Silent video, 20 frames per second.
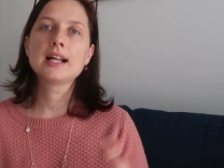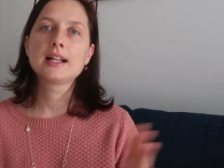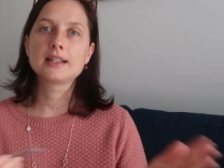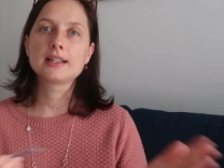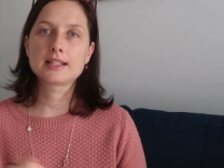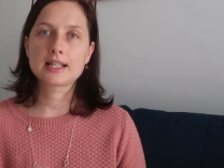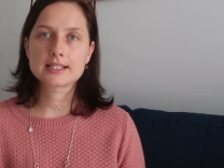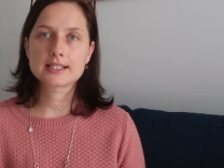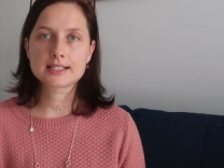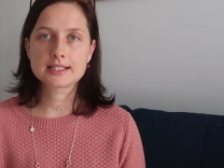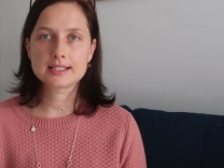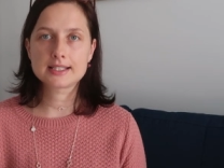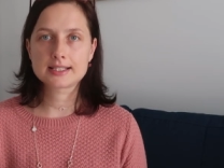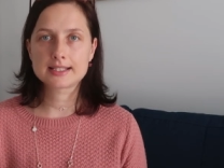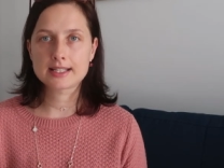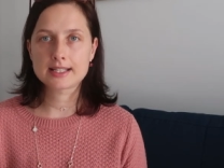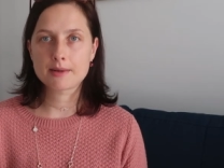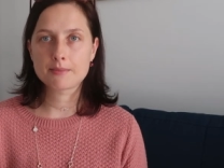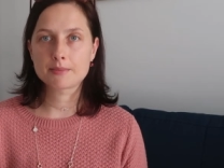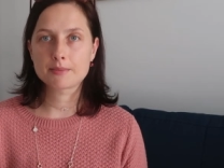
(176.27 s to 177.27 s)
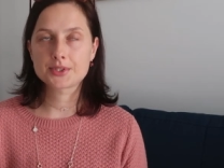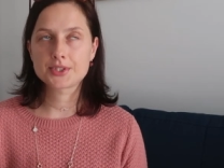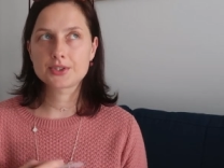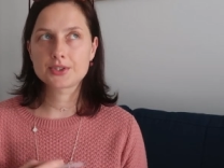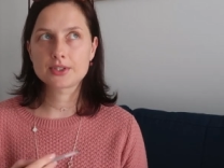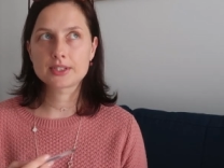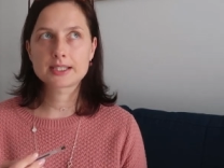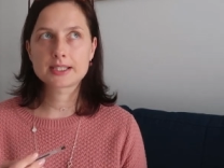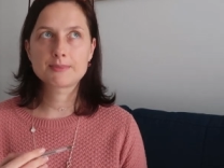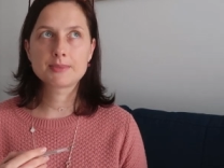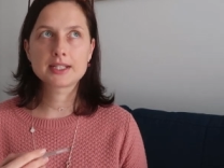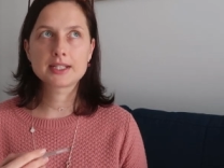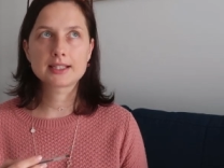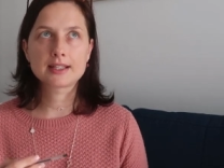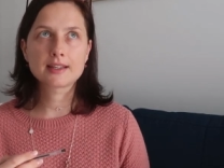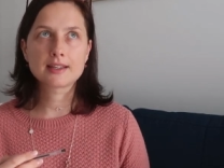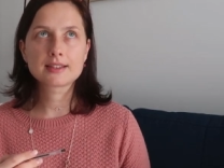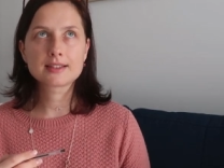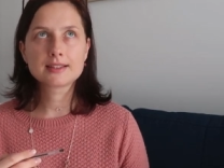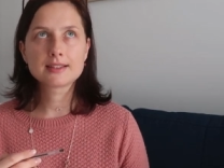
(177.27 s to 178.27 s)
last December, so it's been
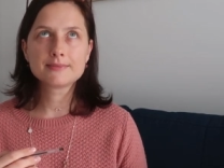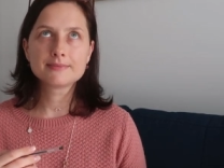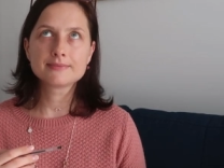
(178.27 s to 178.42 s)
like